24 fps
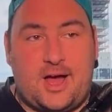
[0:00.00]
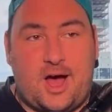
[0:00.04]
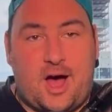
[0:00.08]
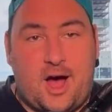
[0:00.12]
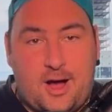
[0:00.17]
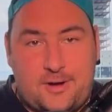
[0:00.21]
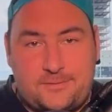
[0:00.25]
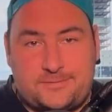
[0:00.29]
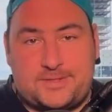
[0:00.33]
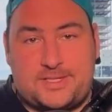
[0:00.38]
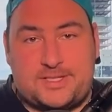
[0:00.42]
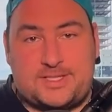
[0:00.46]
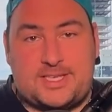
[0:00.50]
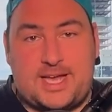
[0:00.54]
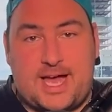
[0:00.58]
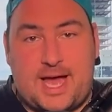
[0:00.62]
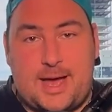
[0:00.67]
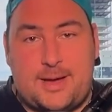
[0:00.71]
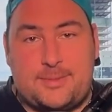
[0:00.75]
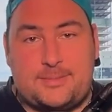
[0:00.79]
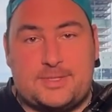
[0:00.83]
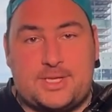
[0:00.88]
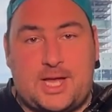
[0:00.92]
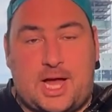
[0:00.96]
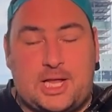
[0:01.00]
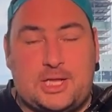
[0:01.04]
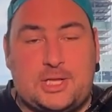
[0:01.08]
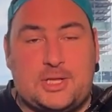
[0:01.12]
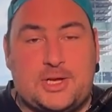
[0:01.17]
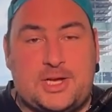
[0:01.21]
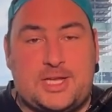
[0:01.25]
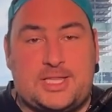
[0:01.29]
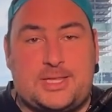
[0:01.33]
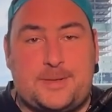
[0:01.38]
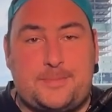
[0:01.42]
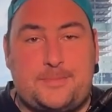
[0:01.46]
oftentimes I'll
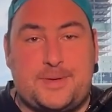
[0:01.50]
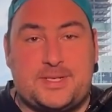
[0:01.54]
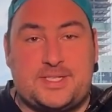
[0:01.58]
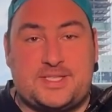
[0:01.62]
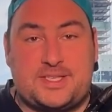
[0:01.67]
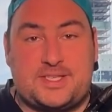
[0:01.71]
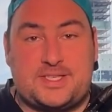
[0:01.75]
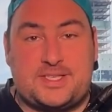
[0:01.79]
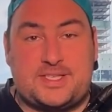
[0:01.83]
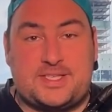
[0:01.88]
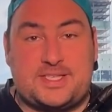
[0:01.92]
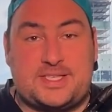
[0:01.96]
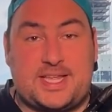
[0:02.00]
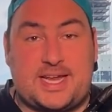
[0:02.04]
look at the businesses